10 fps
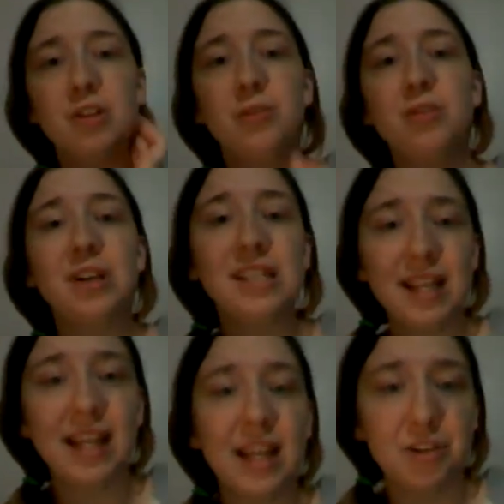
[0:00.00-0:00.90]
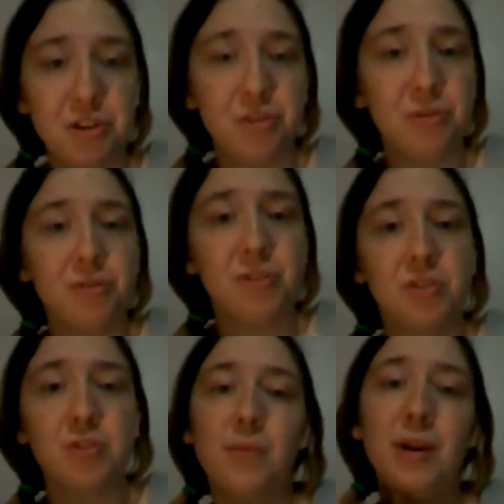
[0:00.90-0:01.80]
to address any issues
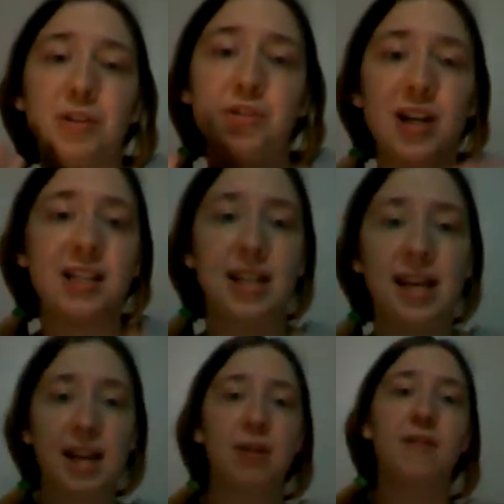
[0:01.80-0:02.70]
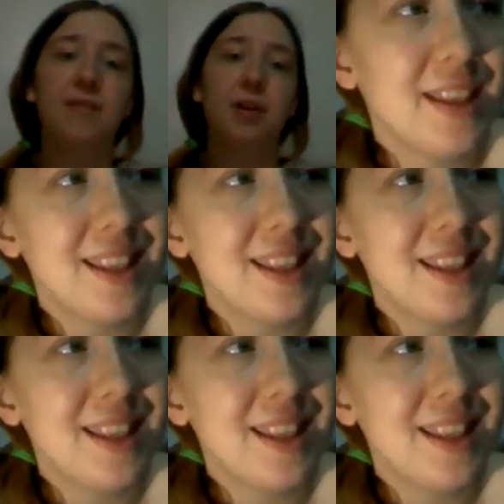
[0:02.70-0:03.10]
so that we could try to take care of it.